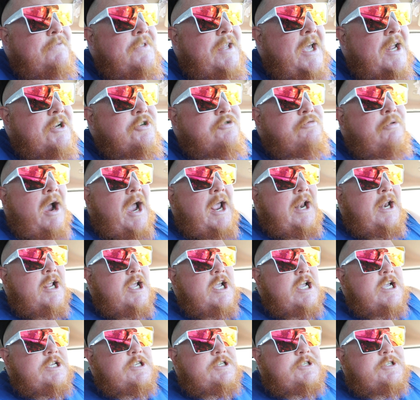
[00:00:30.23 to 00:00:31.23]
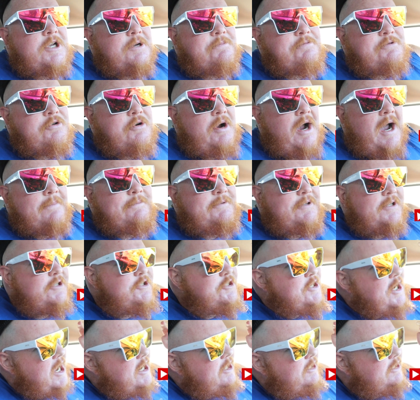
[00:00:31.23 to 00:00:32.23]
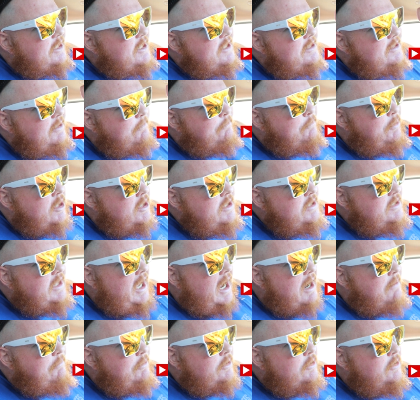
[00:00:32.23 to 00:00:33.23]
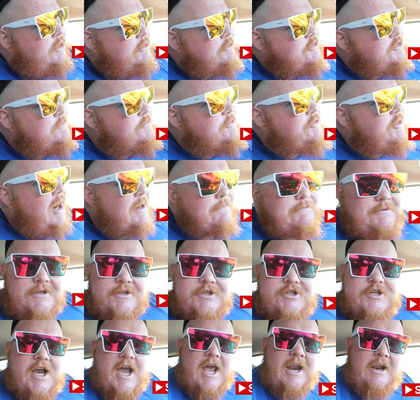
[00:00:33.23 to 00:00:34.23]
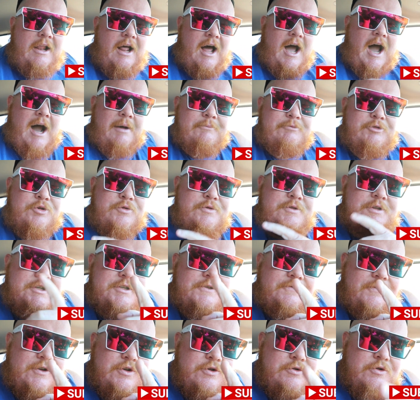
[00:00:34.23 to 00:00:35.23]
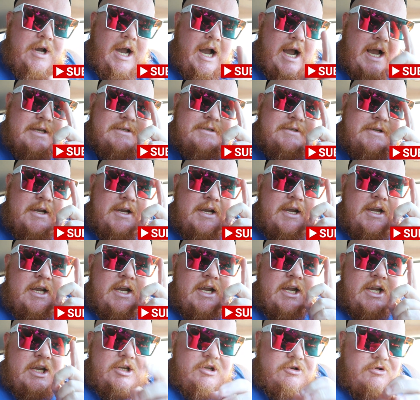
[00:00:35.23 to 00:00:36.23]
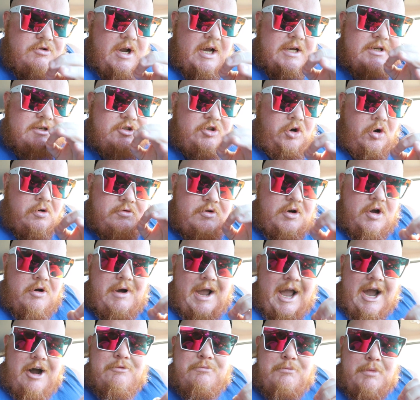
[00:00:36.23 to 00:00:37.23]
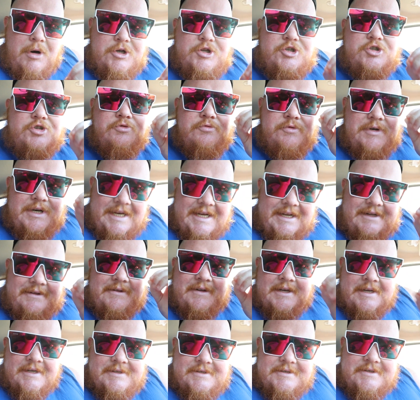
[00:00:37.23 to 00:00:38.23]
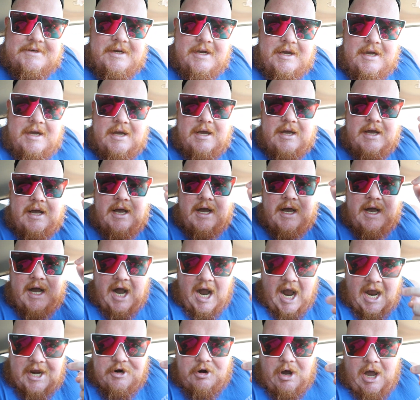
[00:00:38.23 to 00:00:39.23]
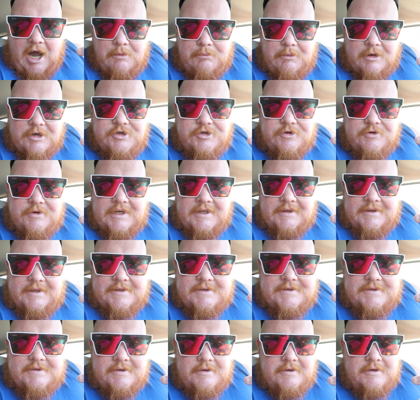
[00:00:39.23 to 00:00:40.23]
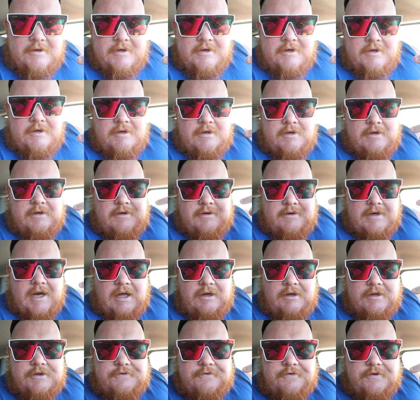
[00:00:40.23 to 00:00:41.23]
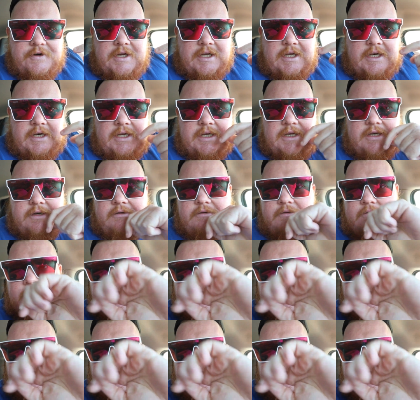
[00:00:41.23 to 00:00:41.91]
that is right. Subscribe to the channel. Hit the button down below. Subscribe to the channel. I'm doing this for you guys. You guys don't know how much you need this. I know how much you need this. Now let's freaking eat.